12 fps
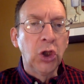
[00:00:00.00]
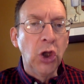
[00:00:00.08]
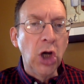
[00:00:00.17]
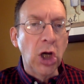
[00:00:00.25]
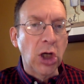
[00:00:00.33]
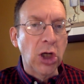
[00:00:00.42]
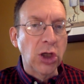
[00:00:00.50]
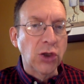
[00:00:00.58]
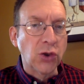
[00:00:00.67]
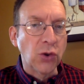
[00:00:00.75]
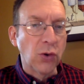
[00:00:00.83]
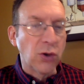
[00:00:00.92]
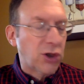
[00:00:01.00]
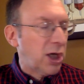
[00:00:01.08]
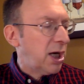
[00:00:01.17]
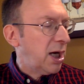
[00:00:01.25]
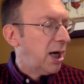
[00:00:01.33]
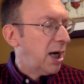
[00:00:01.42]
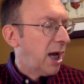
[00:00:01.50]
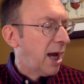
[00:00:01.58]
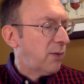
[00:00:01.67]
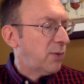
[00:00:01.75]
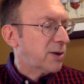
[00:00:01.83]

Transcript: "Look, Georgie," I